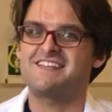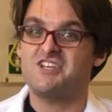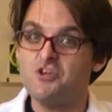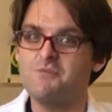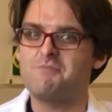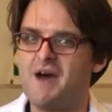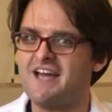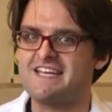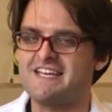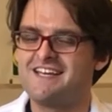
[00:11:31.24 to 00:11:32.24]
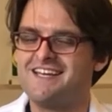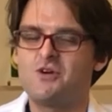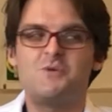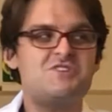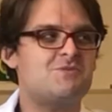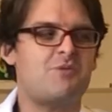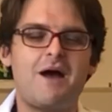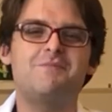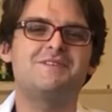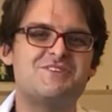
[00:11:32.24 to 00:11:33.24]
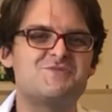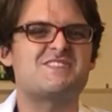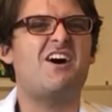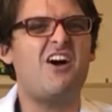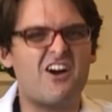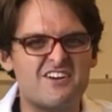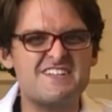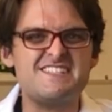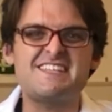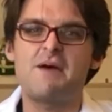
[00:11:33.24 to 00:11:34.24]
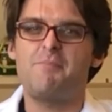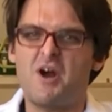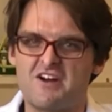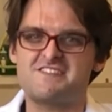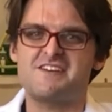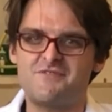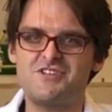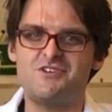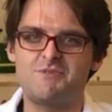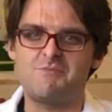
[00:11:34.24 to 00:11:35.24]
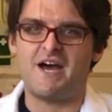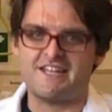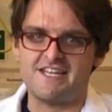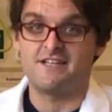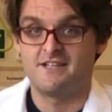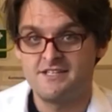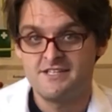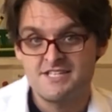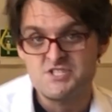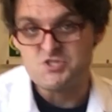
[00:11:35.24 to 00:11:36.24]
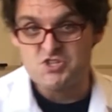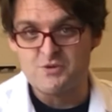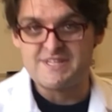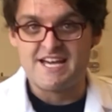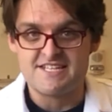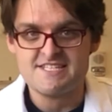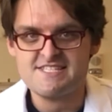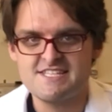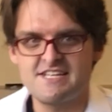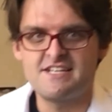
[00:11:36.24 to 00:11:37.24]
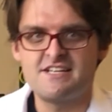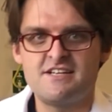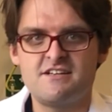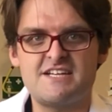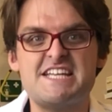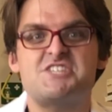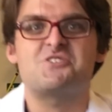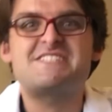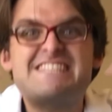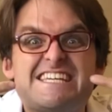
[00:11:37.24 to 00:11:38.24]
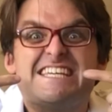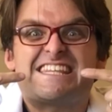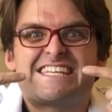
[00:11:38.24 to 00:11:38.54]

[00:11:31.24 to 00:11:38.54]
human body, we should probably use the hardest part of the human body. Do you know what that is? It's your teeth.